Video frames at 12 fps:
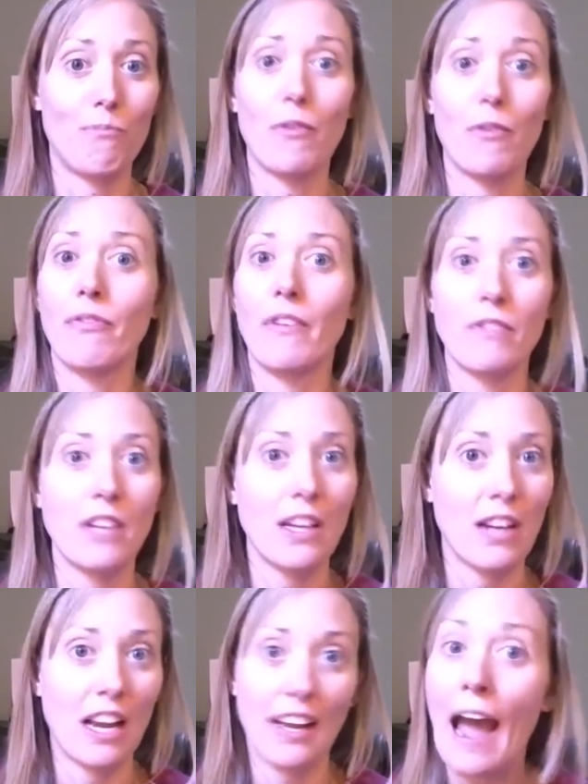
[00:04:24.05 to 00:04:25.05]

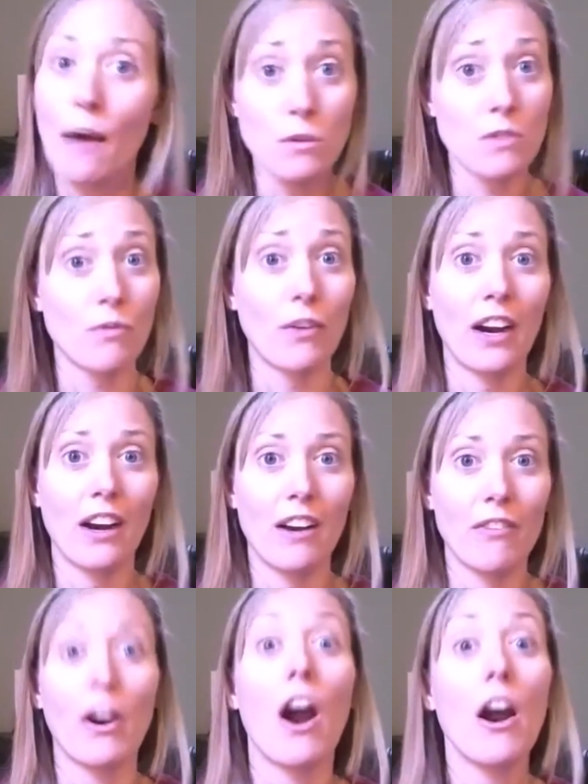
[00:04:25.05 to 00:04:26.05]
50 accounts for
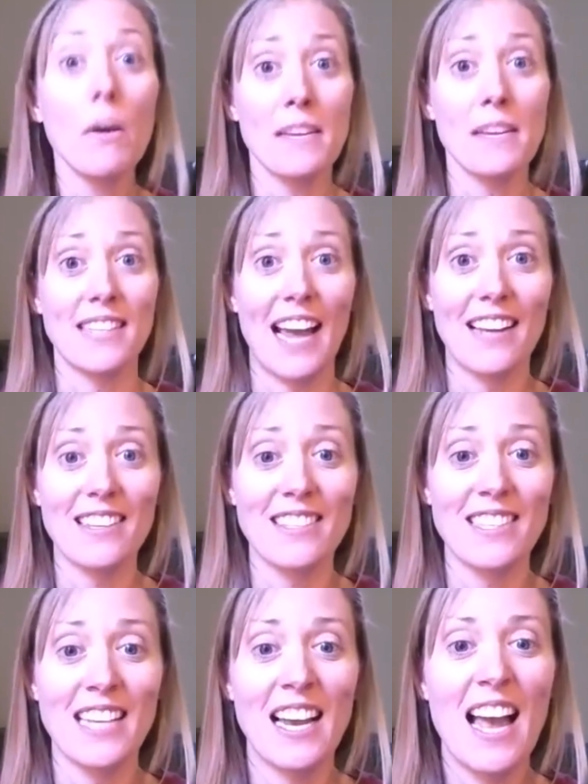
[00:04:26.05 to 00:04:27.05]
our business?